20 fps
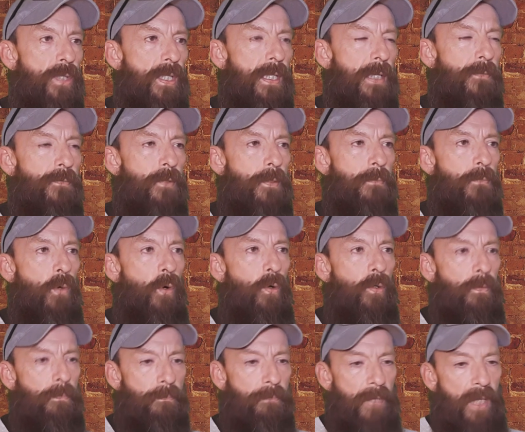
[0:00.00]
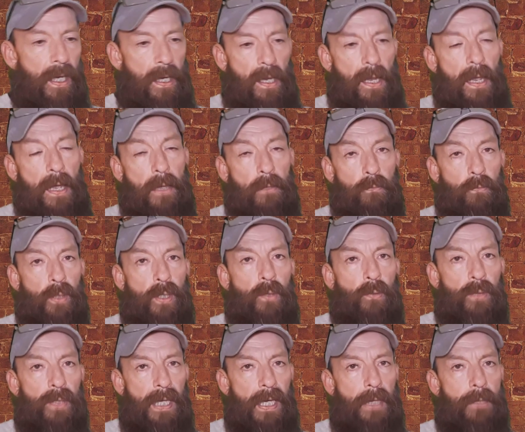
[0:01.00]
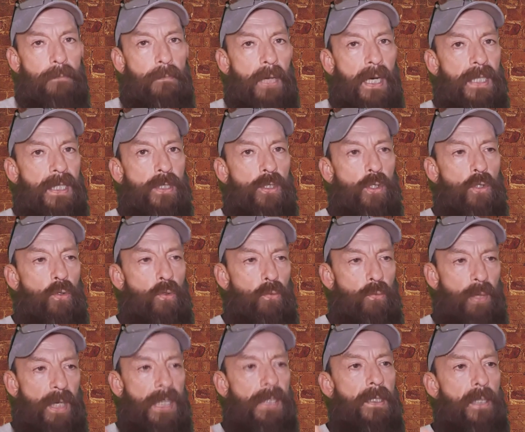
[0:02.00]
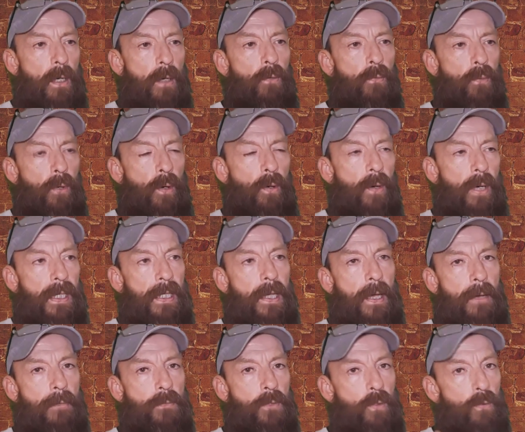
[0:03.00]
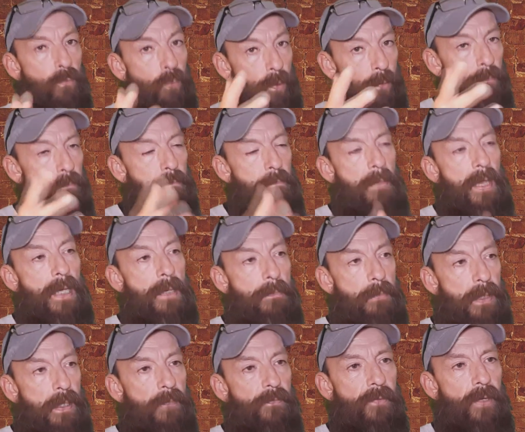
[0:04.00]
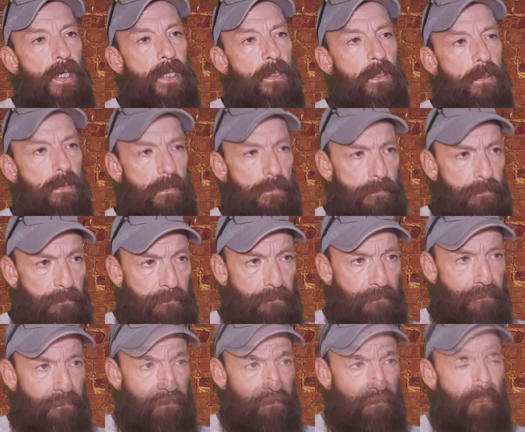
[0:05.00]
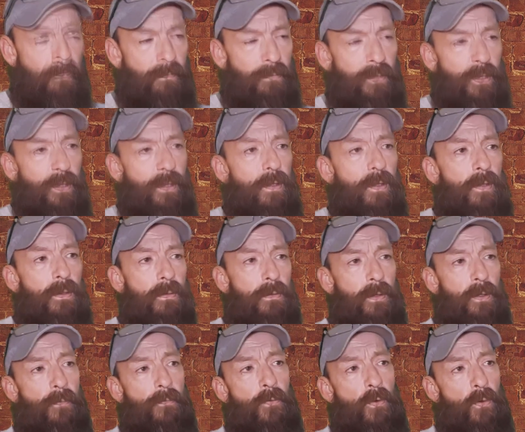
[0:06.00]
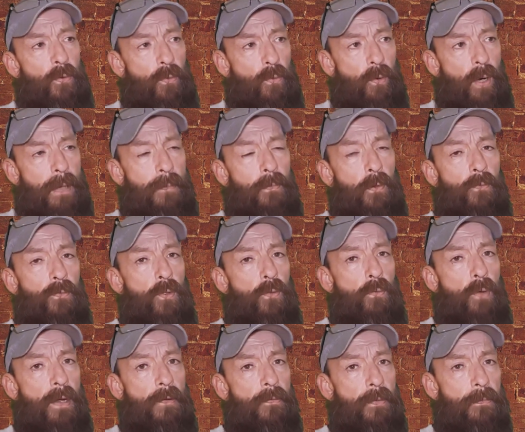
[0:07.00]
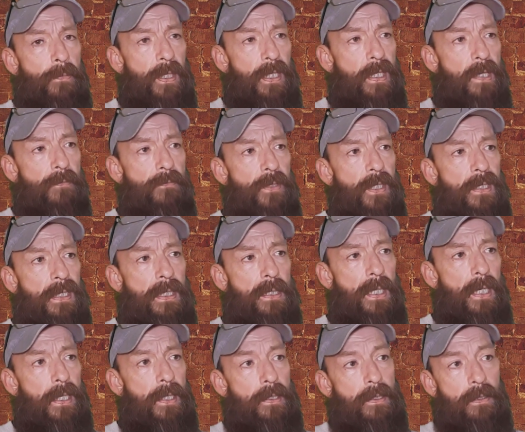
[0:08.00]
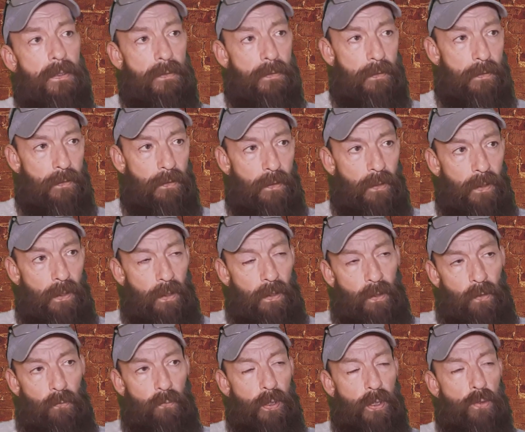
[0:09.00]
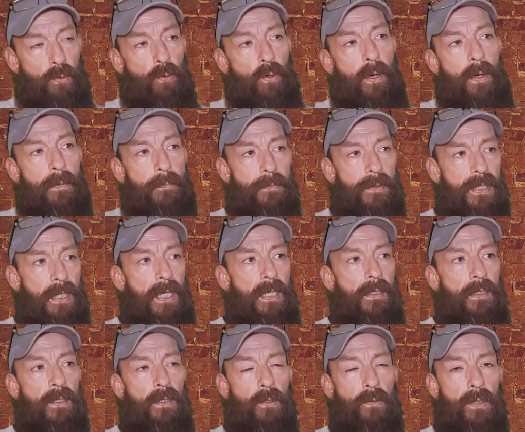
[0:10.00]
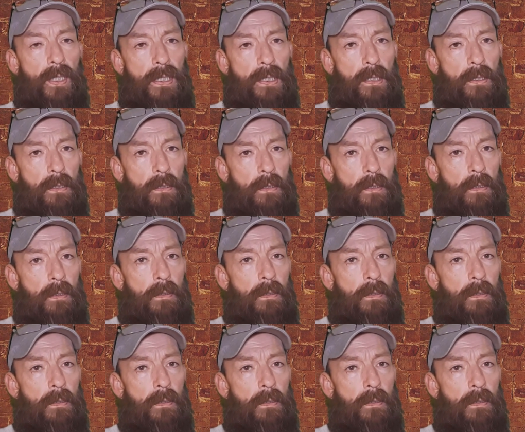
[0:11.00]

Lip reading: gifting bowl. And we only had minus 2 right there where I captured what may be a face. The further I moved away from the gifting site, we dropped 10 degrees.